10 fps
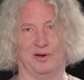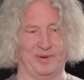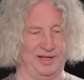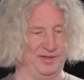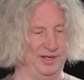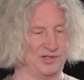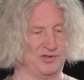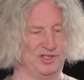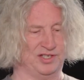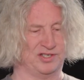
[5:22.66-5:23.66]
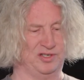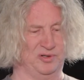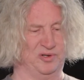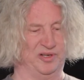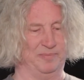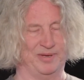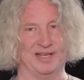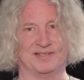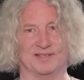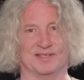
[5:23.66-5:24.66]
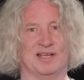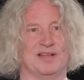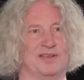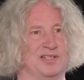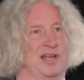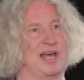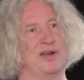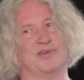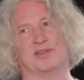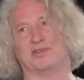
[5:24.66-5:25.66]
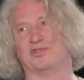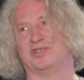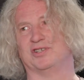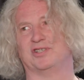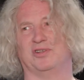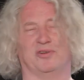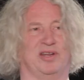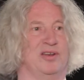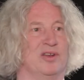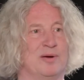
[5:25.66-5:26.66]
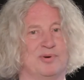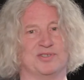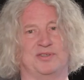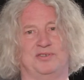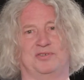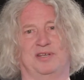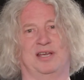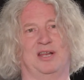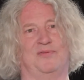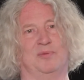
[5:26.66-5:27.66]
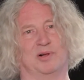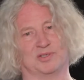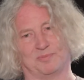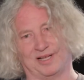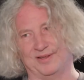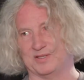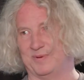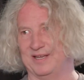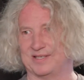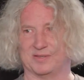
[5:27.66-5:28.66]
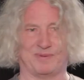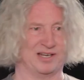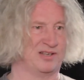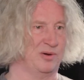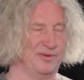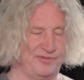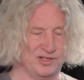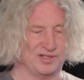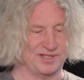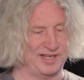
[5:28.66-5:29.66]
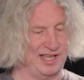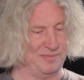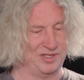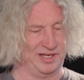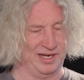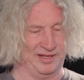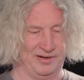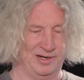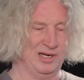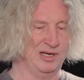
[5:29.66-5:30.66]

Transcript: about these Trigintaduonion bases. There's a lot of other Trigintaduonion numbers that you get if you multiply these bases by coefficients and add them together,